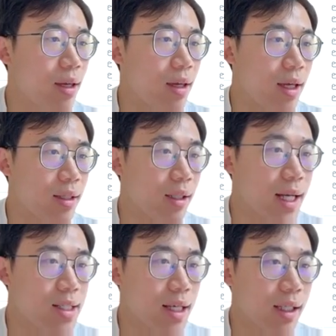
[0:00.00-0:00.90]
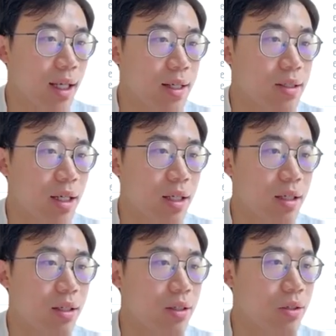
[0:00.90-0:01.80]
And the last 10 lines I
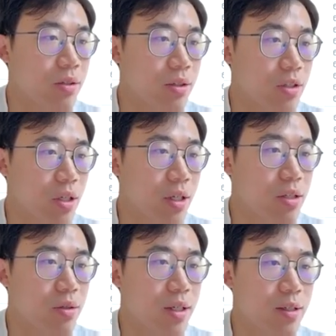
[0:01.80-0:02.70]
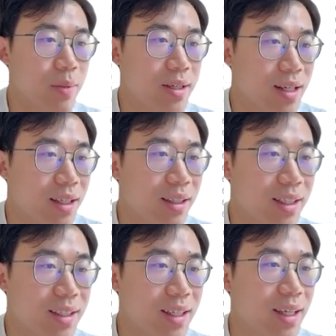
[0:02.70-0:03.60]
used in shell history is
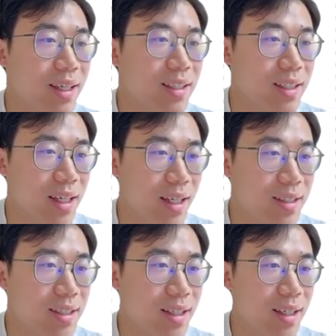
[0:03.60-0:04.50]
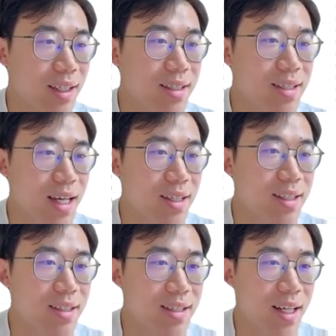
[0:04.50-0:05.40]
basically text, get status,
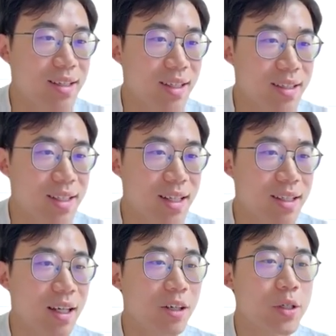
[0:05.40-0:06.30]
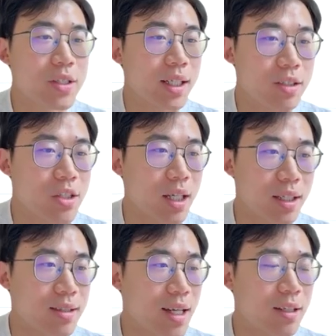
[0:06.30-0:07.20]
get status, get status. I always like to check get
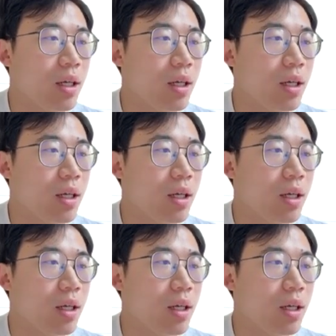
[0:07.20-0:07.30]
status.